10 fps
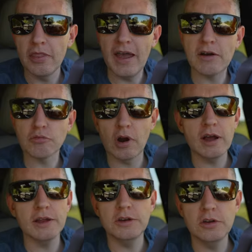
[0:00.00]
that
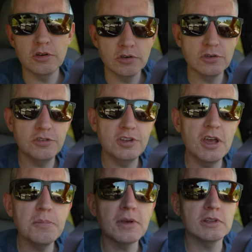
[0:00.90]
ride
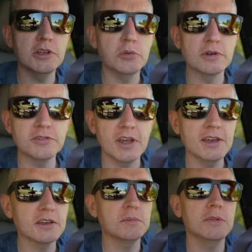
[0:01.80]
typically would have
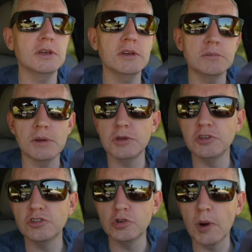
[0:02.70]
taken me maybe
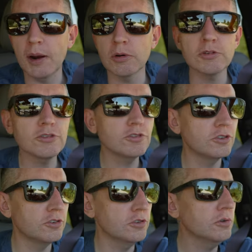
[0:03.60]
two hours
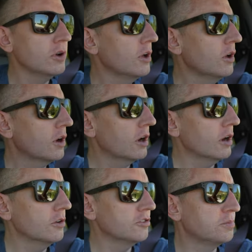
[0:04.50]
to do,
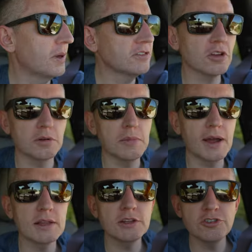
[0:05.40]
uh, just based on
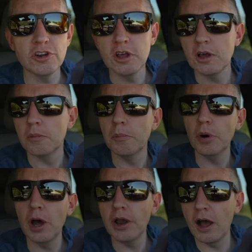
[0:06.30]
mileage.
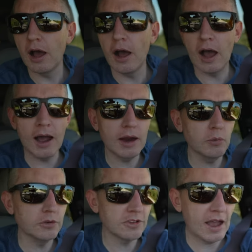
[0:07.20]
But I
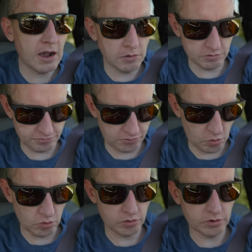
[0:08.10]
was out
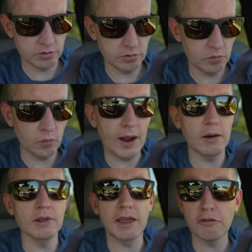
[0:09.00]
for,
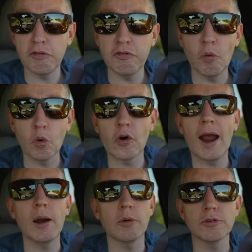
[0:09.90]
wow, like four
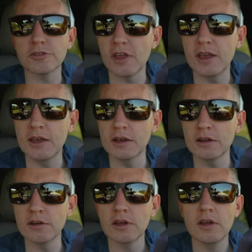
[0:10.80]
hours. And